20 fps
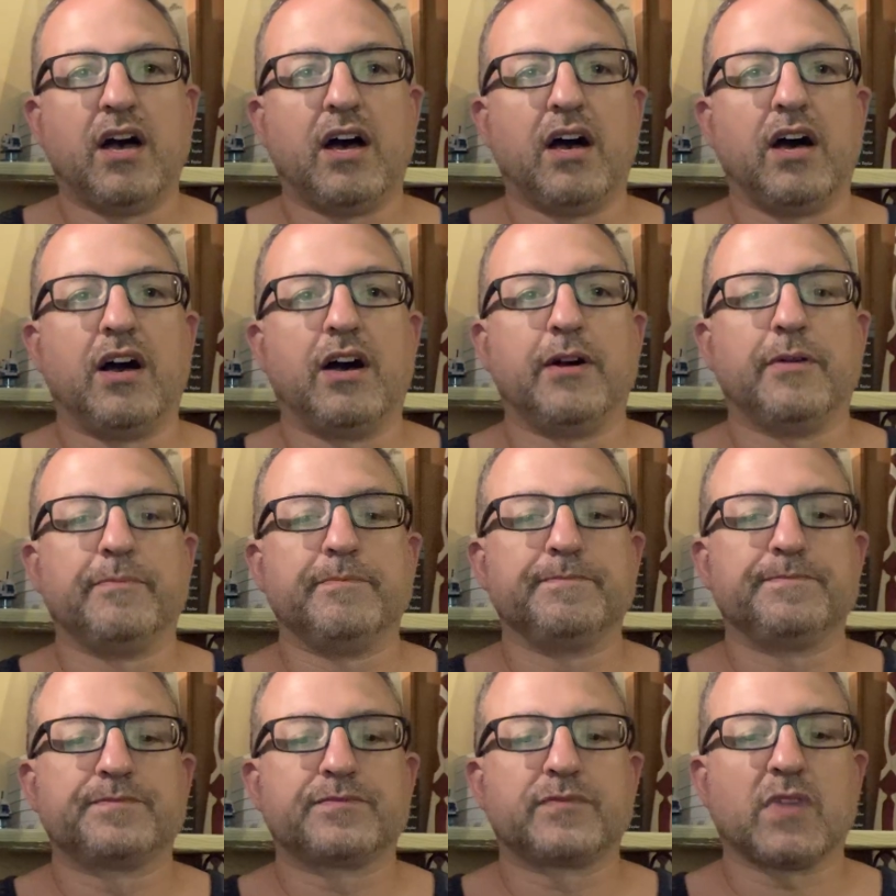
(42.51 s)

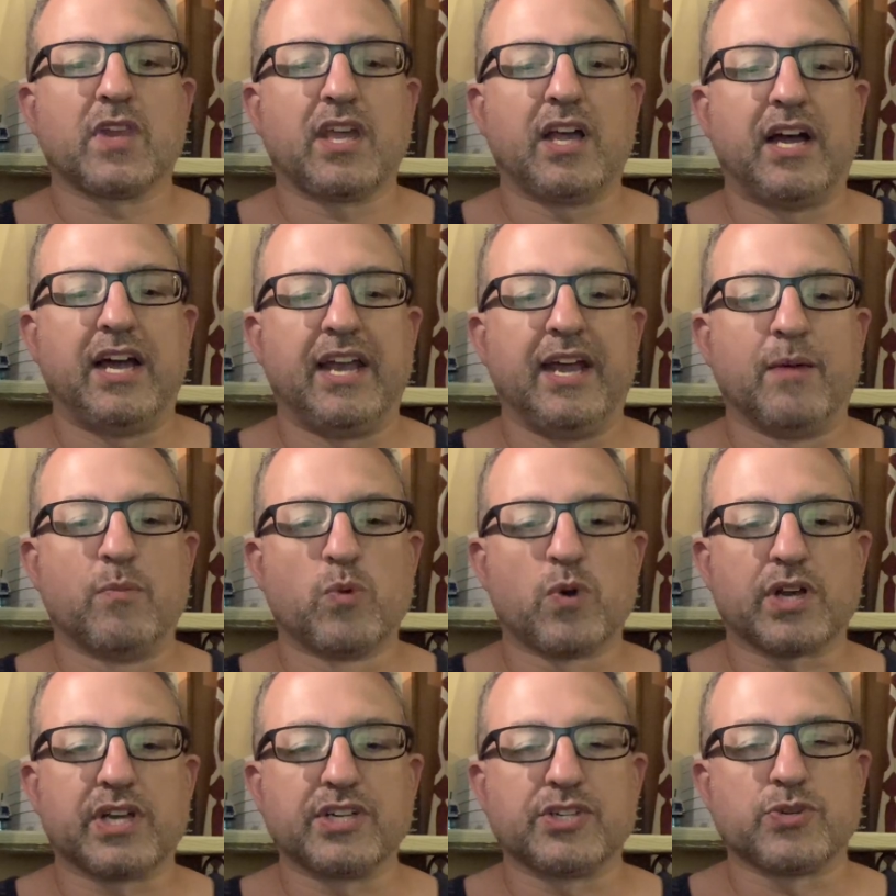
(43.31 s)
I am
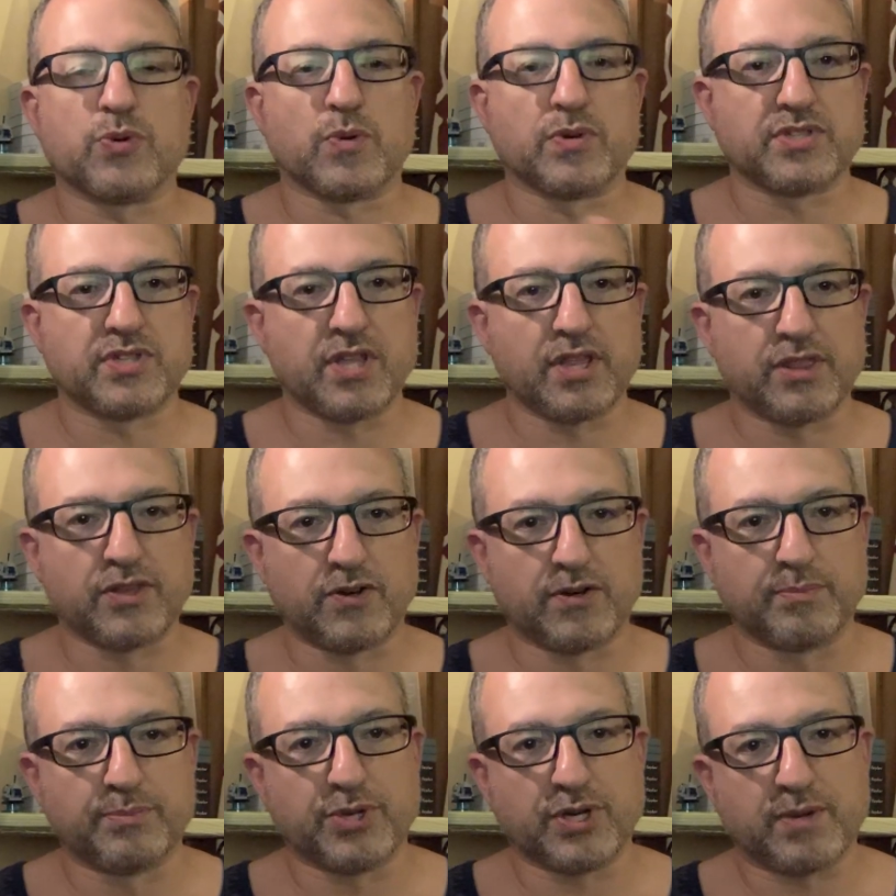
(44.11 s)
working towards the
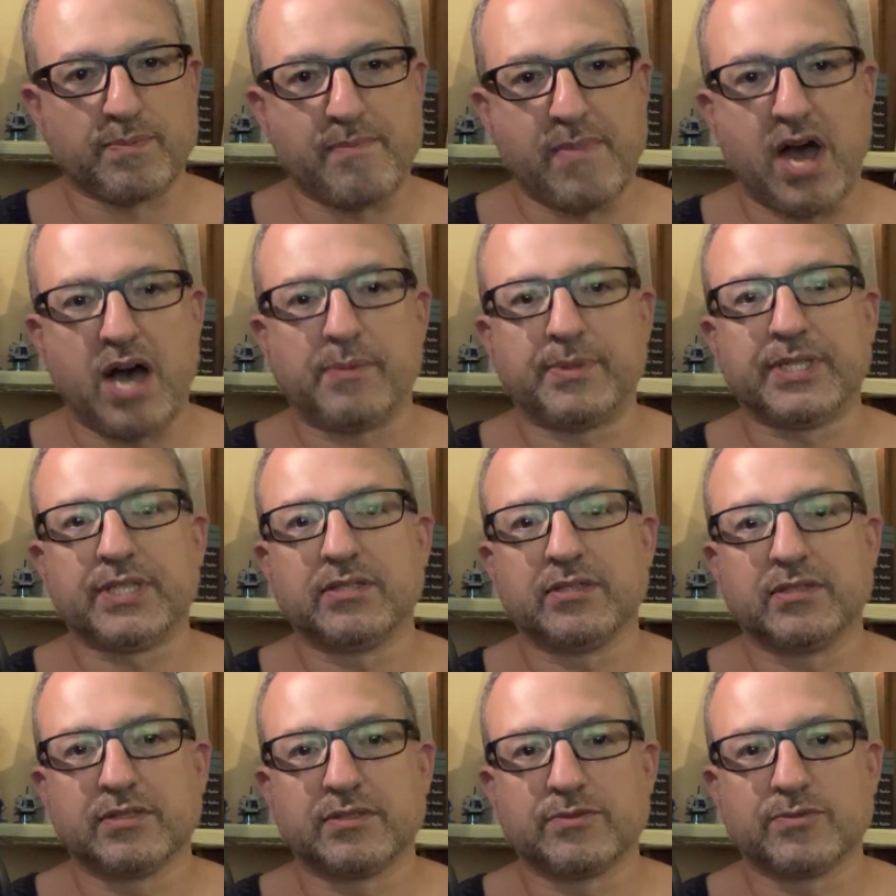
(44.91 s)
third book,
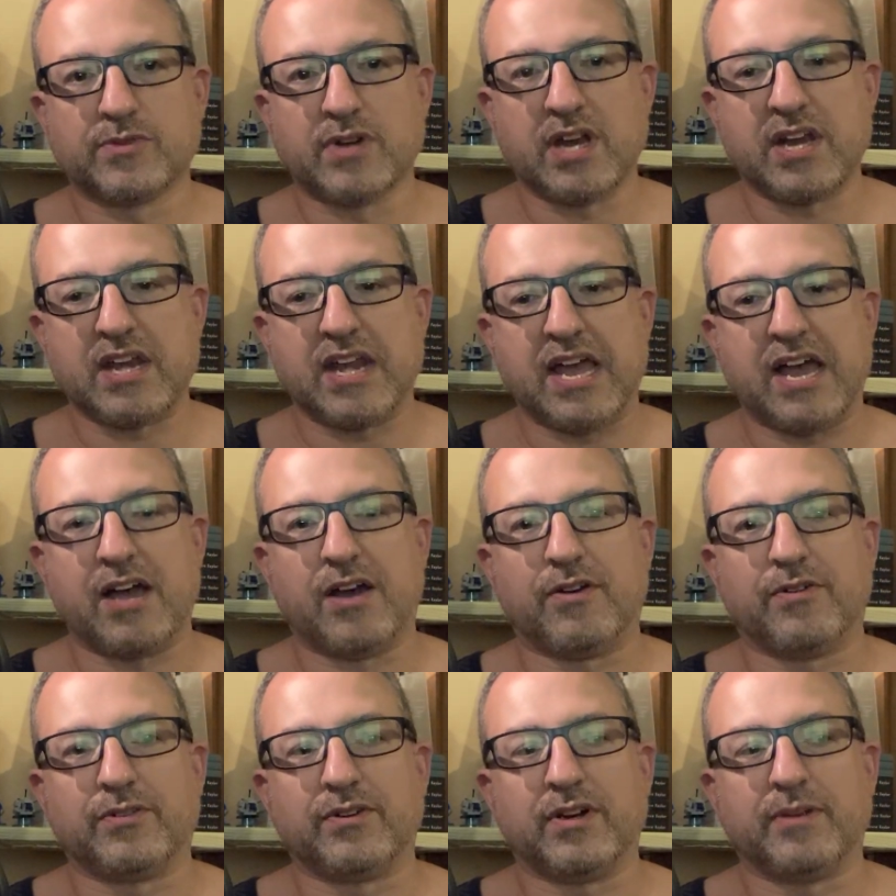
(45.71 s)
Mama, right
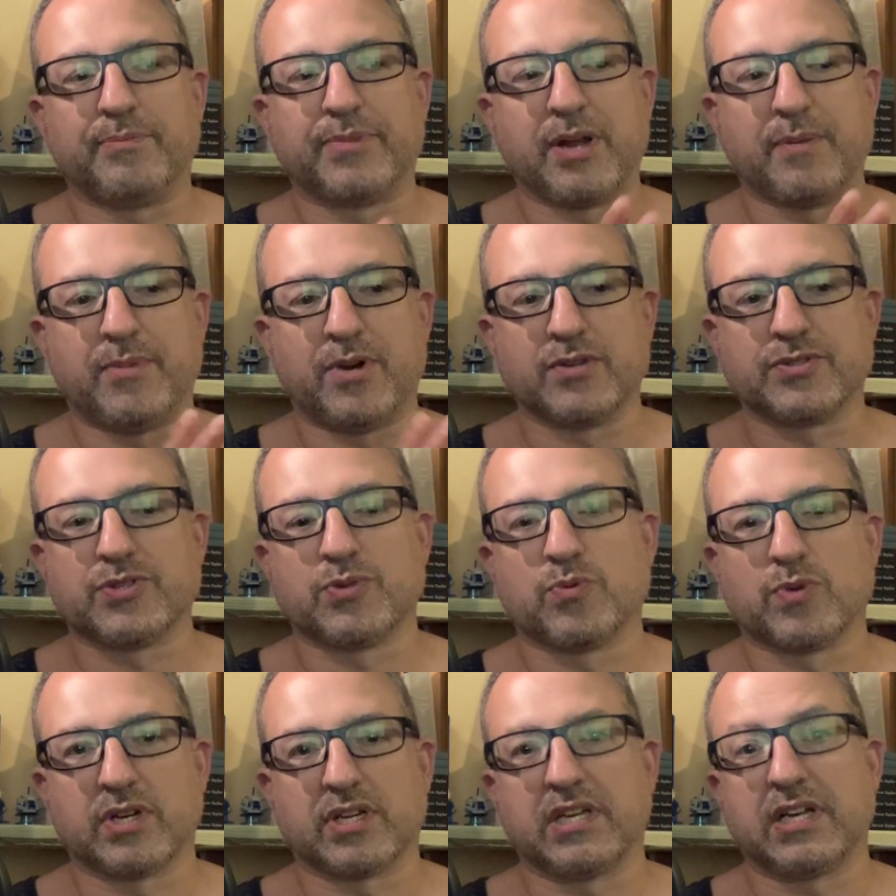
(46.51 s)
now, but I'm
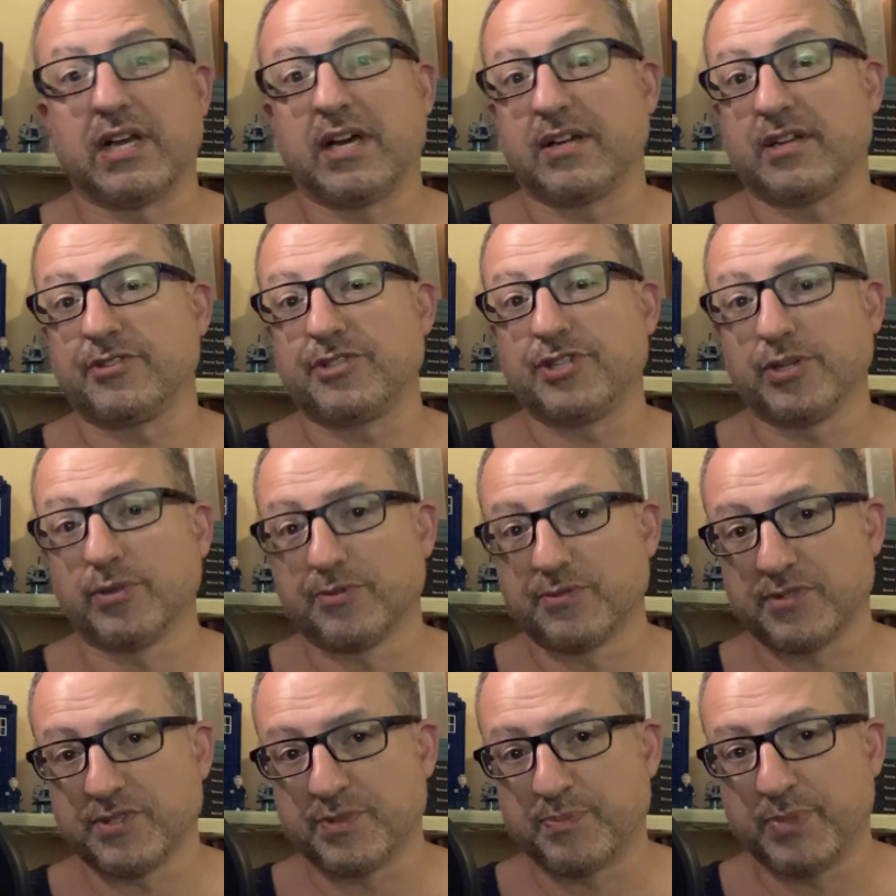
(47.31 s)
also working on a
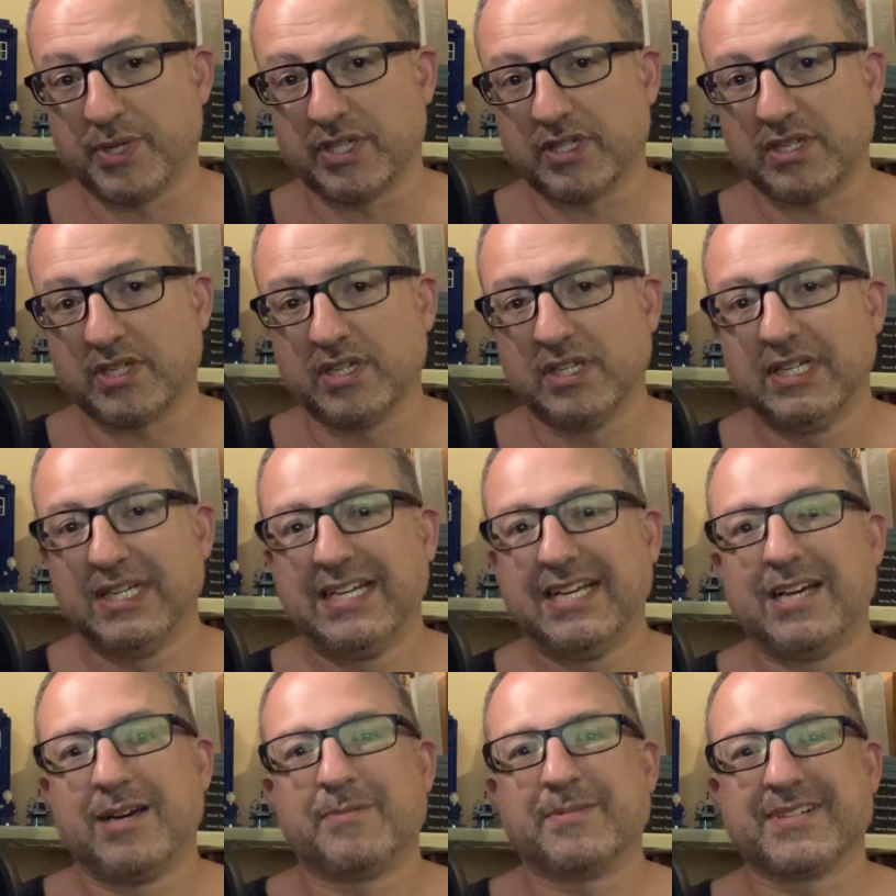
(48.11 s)
children's book.
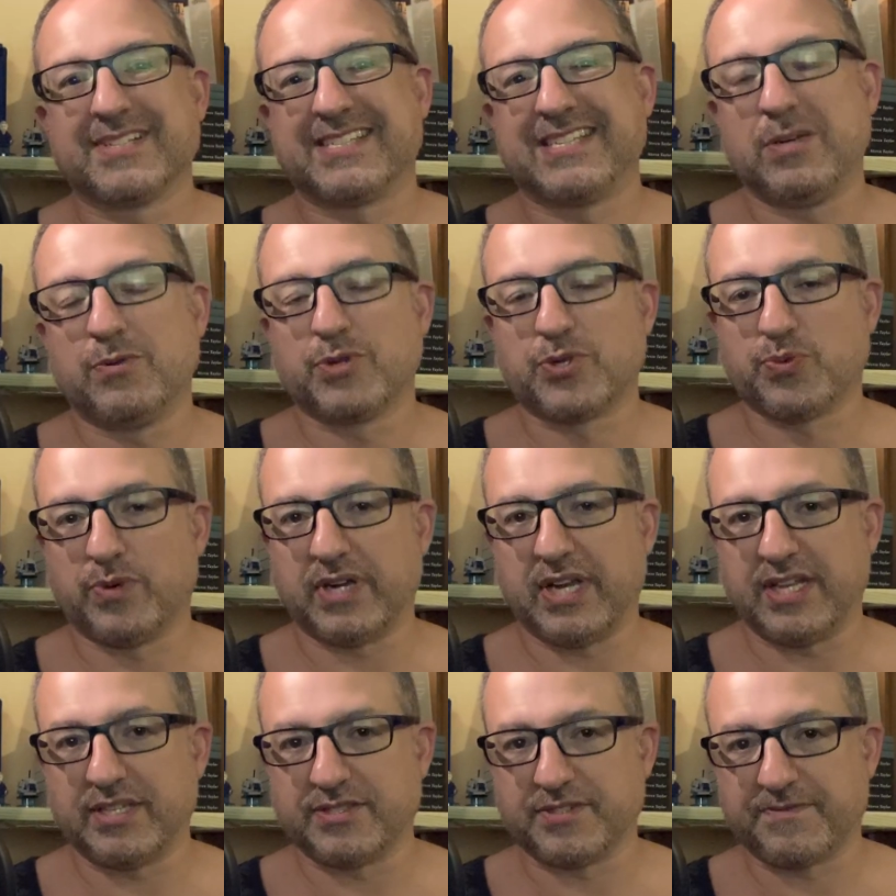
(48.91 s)
I'm going to see which
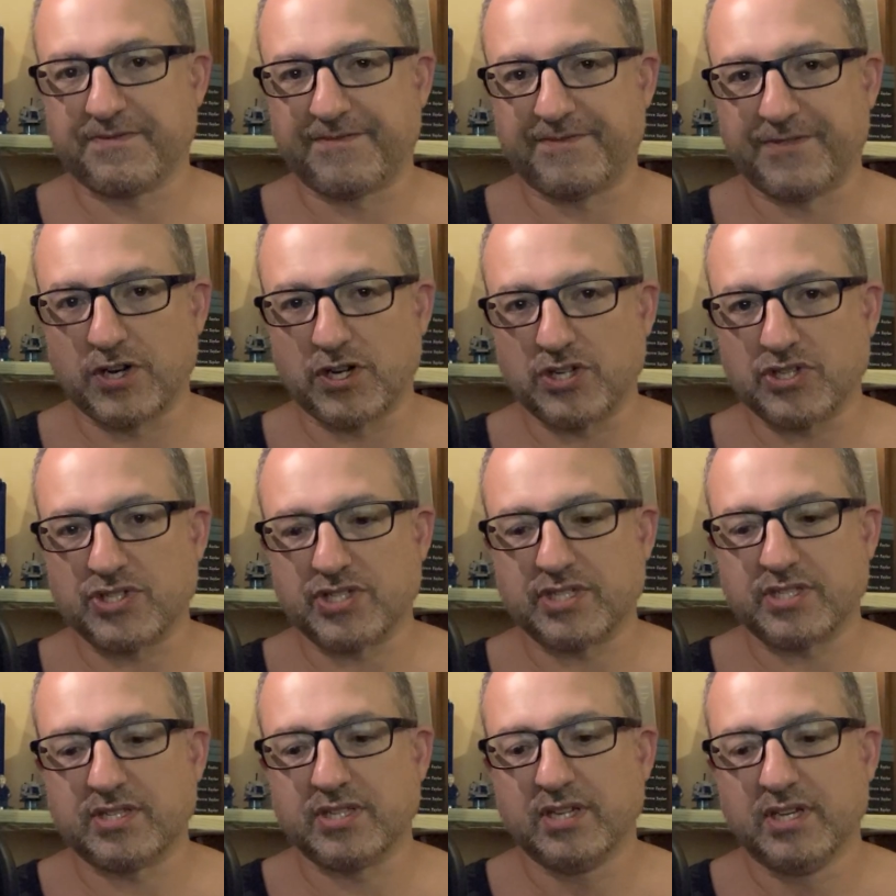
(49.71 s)
one ends
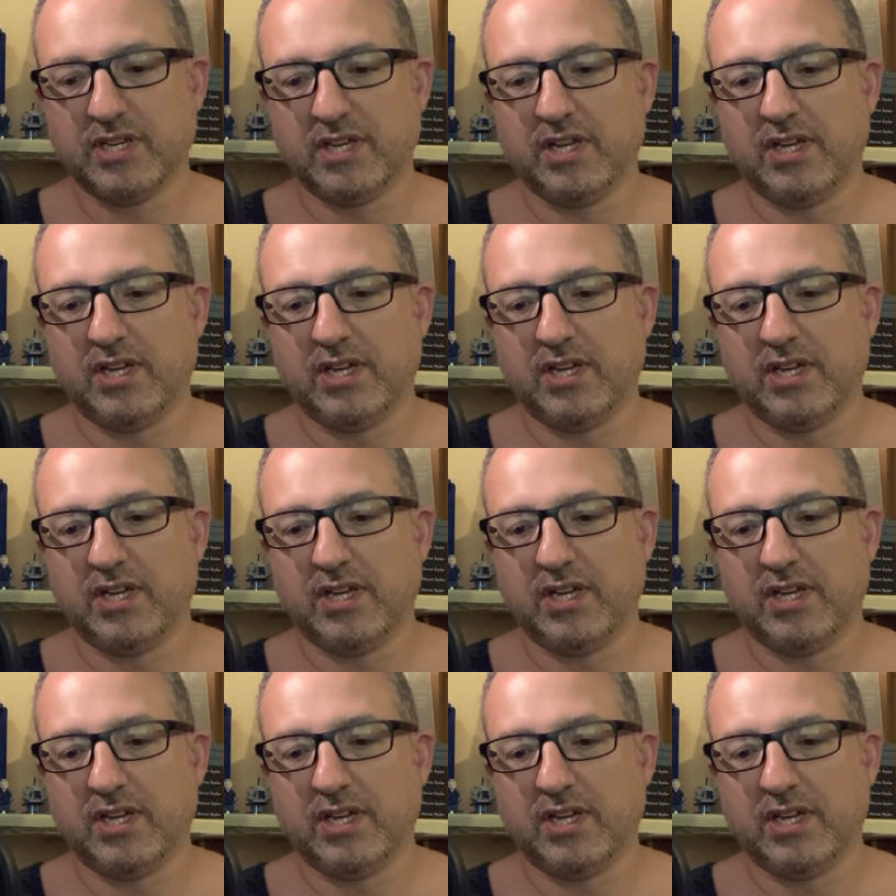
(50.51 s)
first.